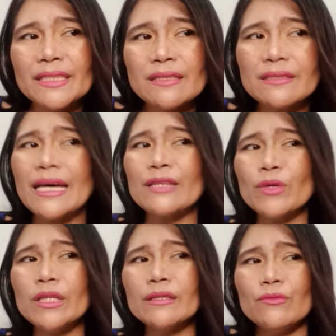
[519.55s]
That
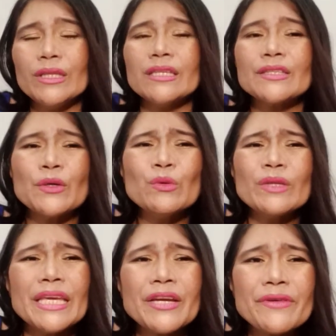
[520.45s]
will not
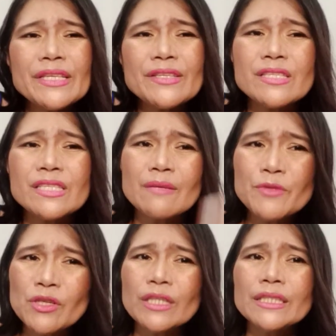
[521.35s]
only increase
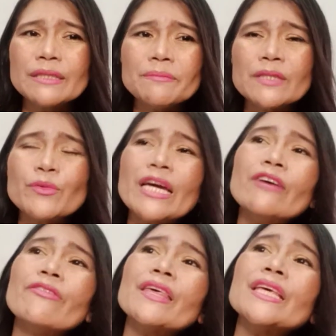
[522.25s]
consumption, but we
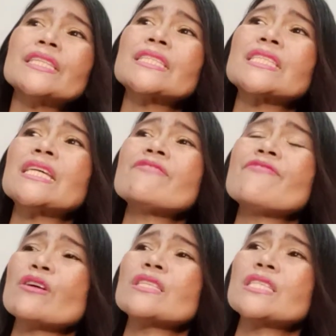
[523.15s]
have this
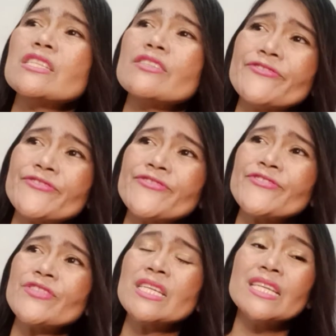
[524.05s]
advocacy of
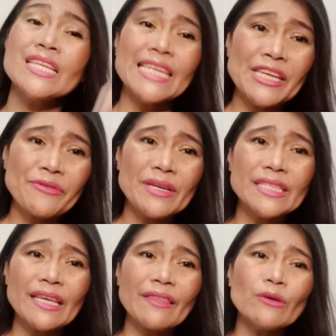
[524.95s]

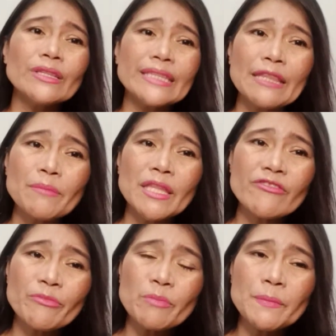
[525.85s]
increasing the contentment
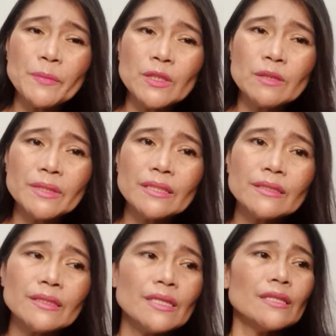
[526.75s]
of people by
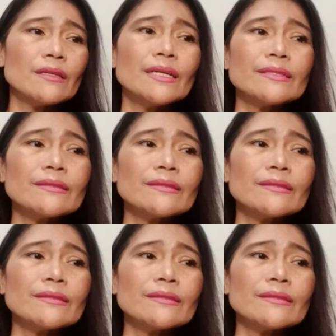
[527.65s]
not